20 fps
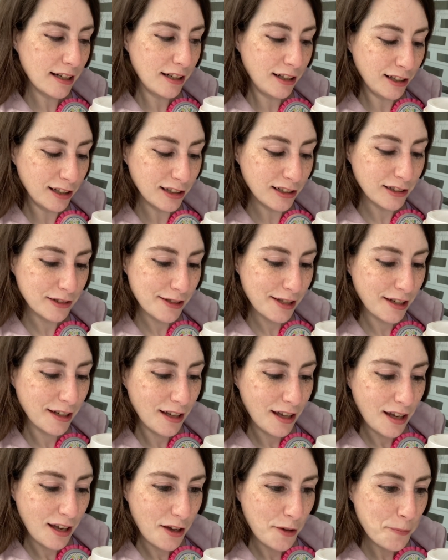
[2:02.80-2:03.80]
heart,
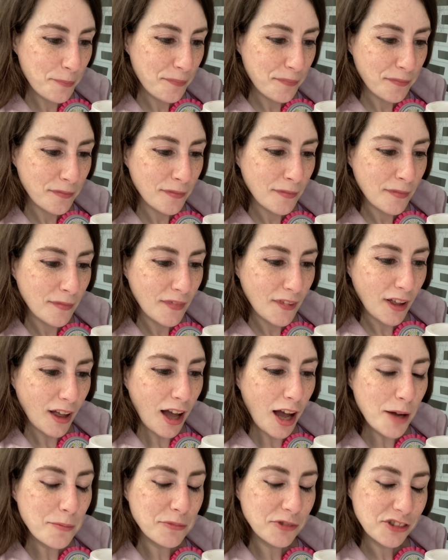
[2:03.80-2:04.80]

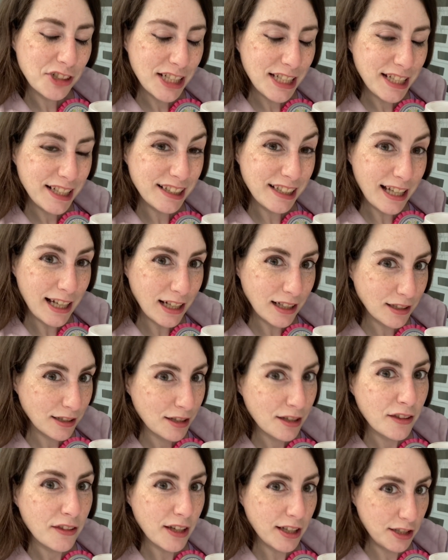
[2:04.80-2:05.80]
I'm really glad
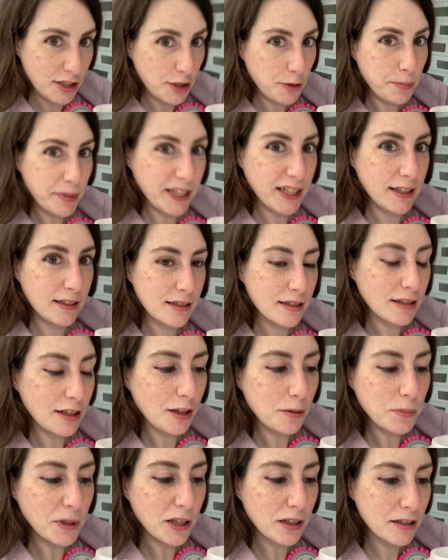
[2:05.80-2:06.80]
that you picked
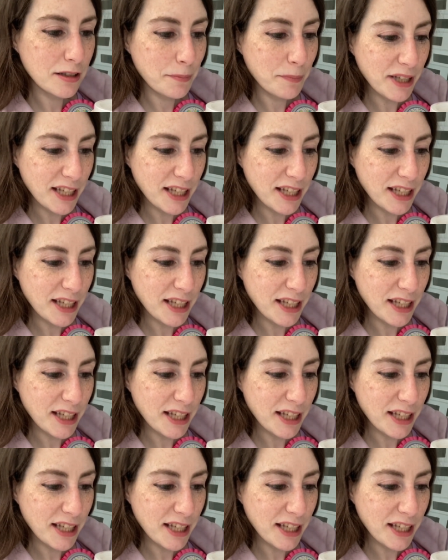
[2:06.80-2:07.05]
Starbucks,